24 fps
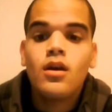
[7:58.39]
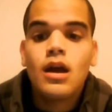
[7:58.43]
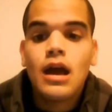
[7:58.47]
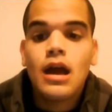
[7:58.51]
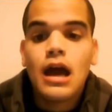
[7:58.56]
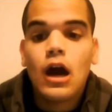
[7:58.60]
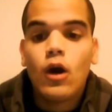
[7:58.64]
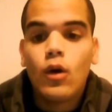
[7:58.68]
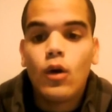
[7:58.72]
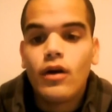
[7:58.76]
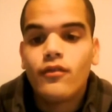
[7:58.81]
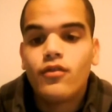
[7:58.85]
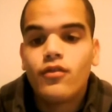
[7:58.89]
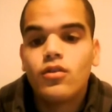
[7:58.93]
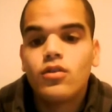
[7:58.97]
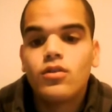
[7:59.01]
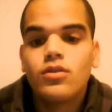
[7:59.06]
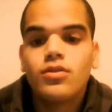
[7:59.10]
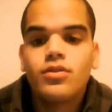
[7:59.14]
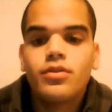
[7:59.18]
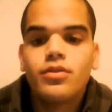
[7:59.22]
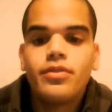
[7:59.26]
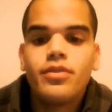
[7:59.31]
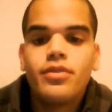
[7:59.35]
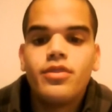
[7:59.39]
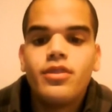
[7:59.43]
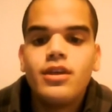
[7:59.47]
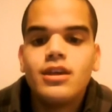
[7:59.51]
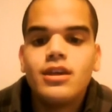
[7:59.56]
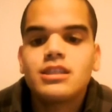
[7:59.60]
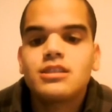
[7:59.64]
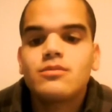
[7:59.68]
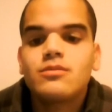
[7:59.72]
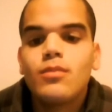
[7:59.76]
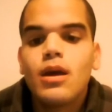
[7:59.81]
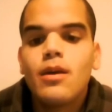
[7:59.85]
However,
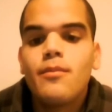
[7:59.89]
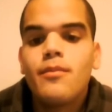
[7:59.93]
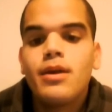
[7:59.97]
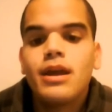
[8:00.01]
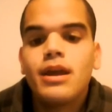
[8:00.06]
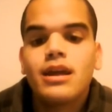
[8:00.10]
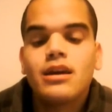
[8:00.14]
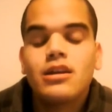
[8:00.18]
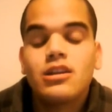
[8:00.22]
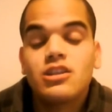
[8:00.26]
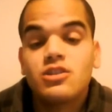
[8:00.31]
this may make it a